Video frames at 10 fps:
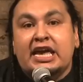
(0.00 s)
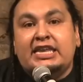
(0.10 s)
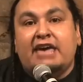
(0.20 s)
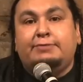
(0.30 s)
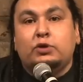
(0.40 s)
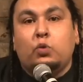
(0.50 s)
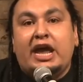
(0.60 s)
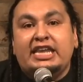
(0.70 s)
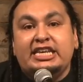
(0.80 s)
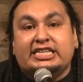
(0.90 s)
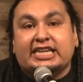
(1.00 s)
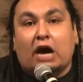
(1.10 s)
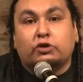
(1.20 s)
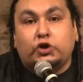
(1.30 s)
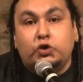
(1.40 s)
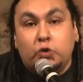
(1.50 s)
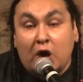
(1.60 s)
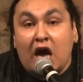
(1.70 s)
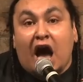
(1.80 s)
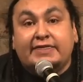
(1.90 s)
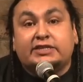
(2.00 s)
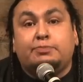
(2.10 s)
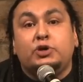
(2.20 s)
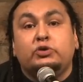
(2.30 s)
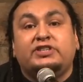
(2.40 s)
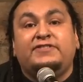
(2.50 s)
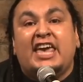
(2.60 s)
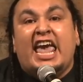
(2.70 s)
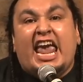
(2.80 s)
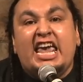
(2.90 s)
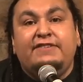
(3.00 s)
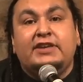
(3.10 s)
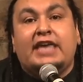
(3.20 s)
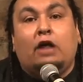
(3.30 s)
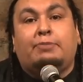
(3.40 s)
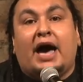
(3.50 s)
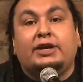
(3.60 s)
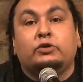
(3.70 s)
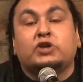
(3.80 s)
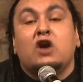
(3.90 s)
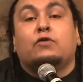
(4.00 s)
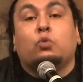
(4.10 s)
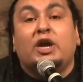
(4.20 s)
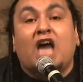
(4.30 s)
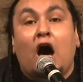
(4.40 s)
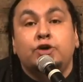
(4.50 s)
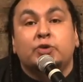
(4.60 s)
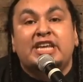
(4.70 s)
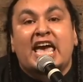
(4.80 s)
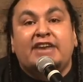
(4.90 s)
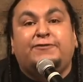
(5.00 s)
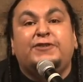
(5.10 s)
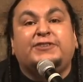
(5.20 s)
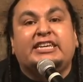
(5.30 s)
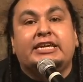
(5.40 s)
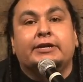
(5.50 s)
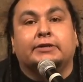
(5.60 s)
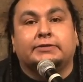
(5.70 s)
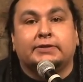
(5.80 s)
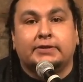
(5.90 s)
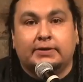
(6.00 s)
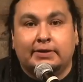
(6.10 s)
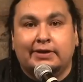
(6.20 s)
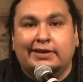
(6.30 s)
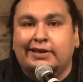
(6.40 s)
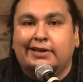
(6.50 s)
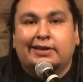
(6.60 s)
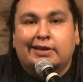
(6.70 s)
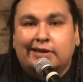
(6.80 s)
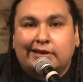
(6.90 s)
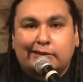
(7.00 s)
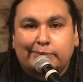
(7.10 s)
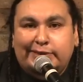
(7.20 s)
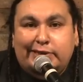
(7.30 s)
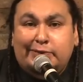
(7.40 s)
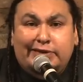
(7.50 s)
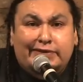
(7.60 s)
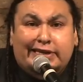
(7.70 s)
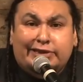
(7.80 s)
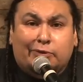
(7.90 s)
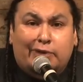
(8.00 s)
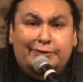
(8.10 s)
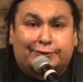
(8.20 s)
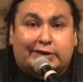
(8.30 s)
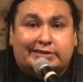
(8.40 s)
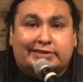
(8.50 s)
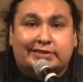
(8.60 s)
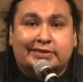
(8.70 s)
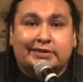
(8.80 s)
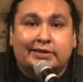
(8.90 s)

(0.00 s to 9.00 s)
and have been waiting to count coup on these abusive avian albinos for 150 years. But they don't even get the reference.